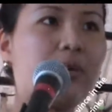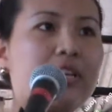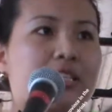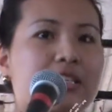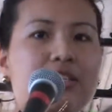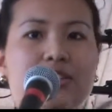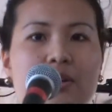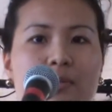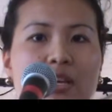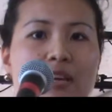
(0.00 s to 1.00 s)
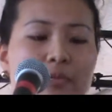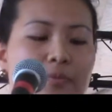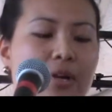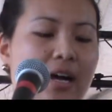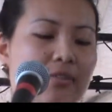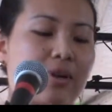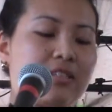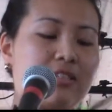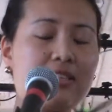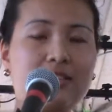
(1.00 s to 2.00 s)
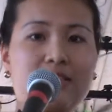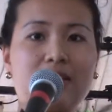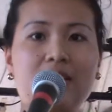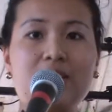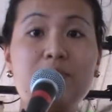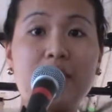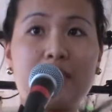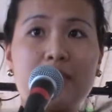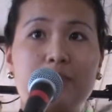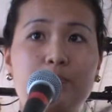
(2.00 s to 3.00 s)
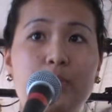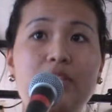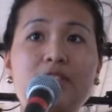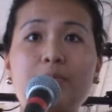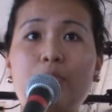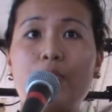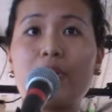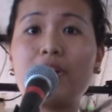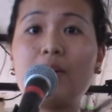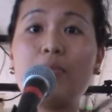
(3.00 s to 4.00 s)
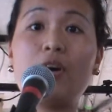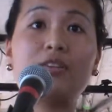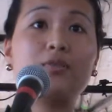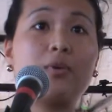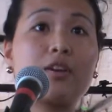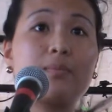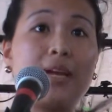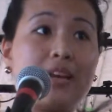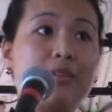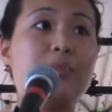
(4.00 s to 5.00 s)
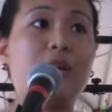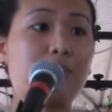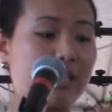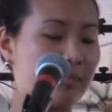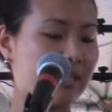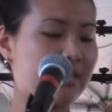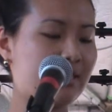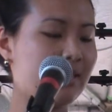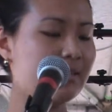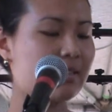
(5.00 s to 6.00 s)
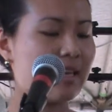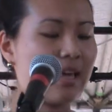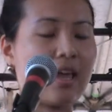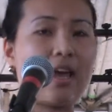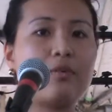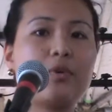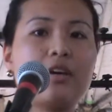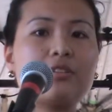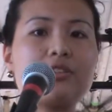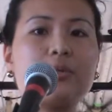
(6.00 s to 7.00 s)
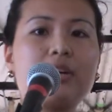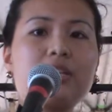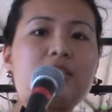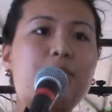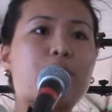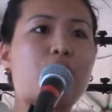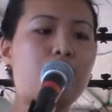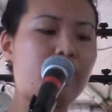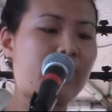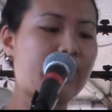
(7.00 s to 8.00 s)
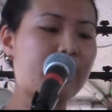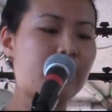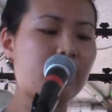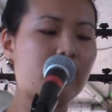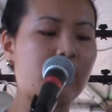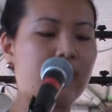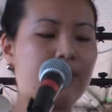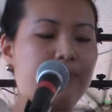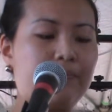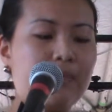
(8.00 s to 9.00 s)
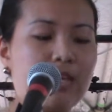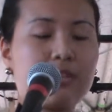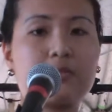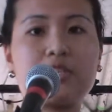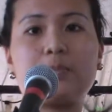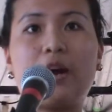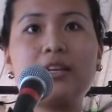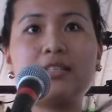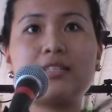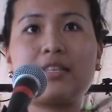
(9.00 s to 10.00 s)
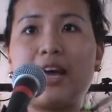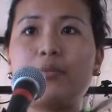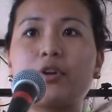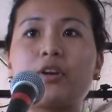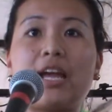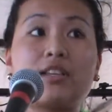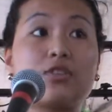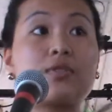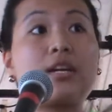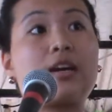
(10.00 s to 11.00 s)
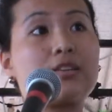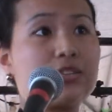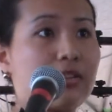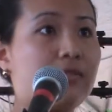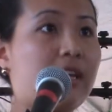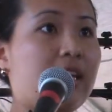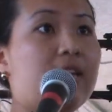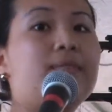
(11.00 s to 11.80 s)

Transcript: wanted to determine if uh, residents in Barrie would support a bottled water ban in public places. And we also wanted to profile um, the respondents that were answering our survey.